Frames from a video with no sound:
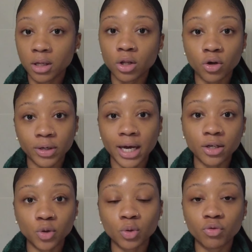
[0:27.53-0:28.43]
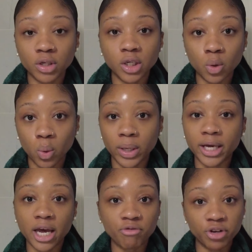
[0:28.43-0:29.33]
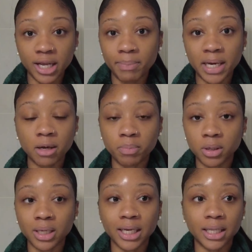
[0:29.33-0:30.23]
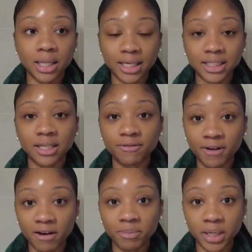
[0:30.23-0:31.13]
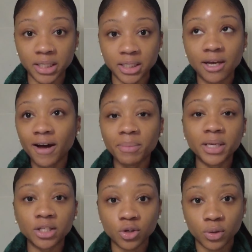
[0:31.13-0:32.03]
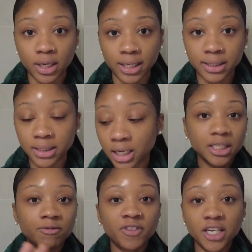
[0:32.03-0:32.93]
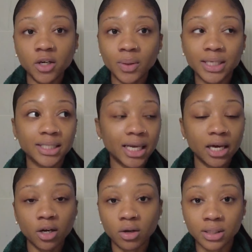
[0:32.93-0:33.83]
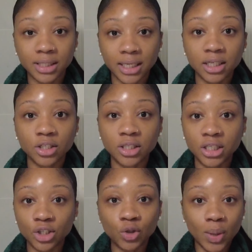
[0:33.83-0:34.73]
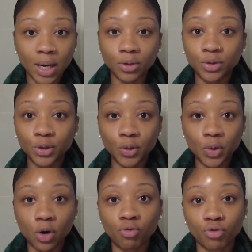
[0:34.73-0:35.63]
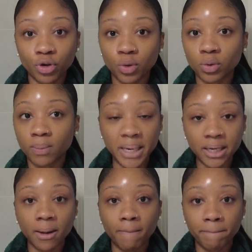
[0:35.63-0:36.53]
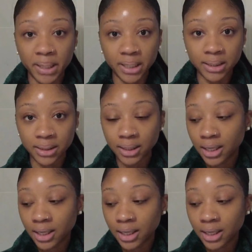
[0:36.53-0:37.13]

learn how to do a really quick everyday makeup look in less than five minutes, five minutes or less. This video is not at all intended to teach you how to do a real makeup beat.